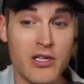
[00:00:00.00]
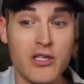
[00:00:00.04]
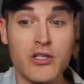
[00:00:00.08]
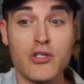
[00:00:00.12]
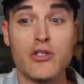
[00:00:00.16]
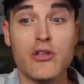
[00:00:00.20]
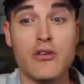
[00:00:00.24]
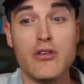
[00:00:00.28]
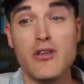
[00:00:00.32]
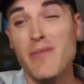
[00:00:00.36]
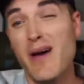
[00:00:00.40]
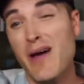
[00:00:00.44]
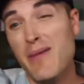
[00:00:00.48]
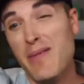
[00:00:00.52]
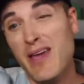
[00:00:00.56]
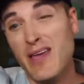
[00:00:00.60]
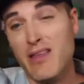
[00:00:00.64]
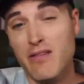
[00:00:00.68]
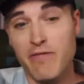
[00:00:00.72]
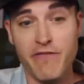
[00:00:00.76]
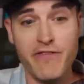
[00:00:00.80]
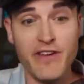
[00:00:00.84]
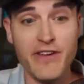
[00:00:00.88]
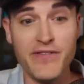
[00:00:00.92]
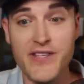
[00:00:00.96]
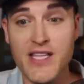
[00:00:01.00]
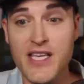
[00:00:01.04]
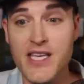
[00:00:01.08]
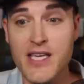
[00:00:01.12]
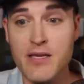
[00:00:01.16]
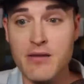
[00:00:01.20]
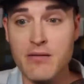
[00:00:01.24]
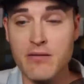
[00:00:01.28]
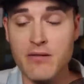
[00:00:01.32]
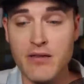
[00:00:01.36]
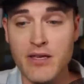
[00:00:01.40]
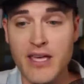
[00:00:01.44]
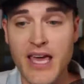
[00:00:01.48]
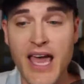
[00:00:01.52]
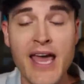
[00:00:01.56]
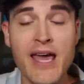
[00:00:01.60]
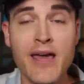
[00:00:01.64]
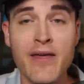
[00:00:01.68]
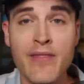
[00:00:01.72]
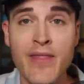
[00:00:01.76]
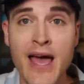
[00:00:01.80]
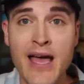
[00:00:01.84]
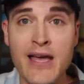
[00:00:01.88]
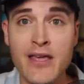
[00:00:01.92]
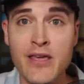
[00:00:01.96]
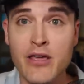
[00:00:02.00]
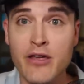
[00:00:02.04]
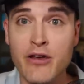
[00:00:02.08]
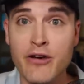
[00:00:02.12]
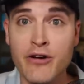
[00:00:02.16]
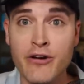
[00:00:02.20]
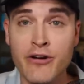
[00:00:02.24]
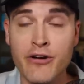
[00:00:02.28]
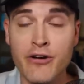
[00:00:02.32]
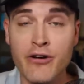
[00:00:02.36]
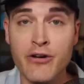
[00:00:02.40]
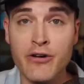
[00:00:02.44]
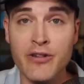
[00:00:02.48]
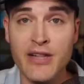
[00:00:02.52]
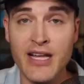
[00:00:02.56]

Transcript: So you might make 50K in that year,